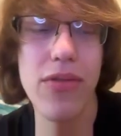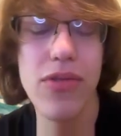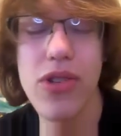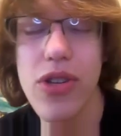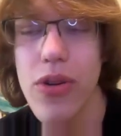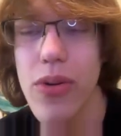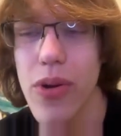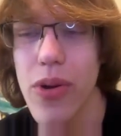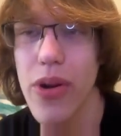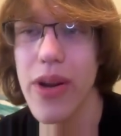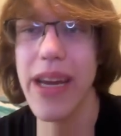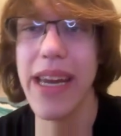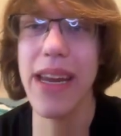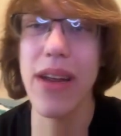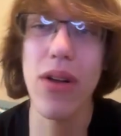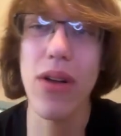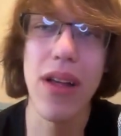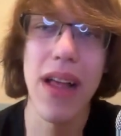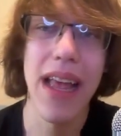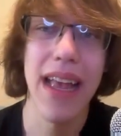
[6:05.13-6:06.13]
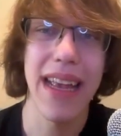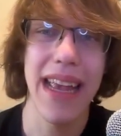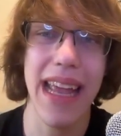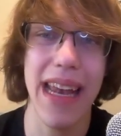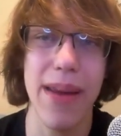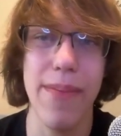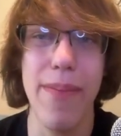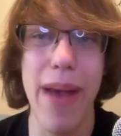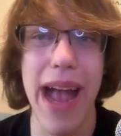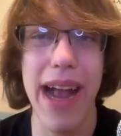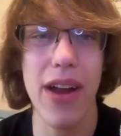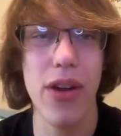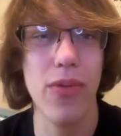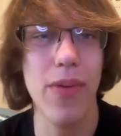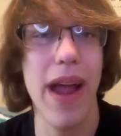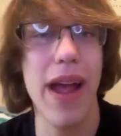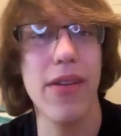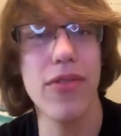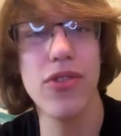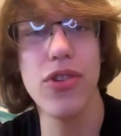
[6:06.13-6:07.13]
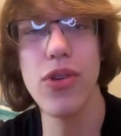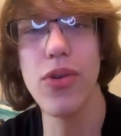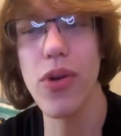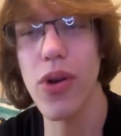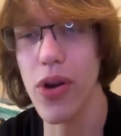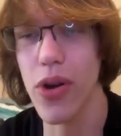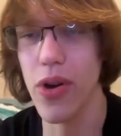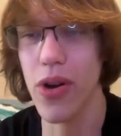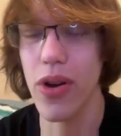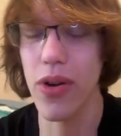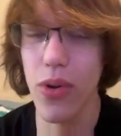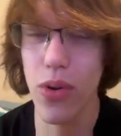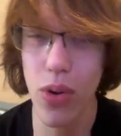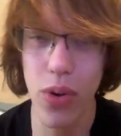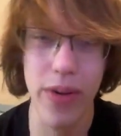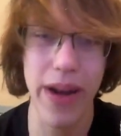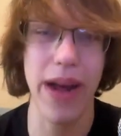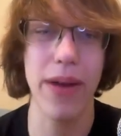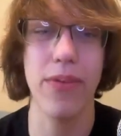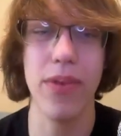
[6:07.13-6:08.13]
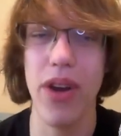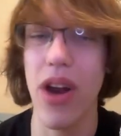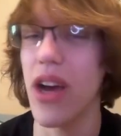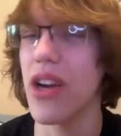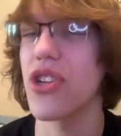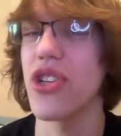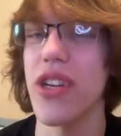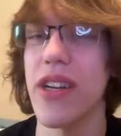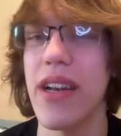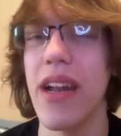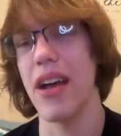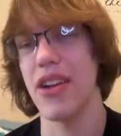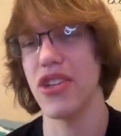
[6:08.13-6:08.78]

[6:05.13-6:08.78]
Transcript: to her heal, getting back around to her cooldown reduction.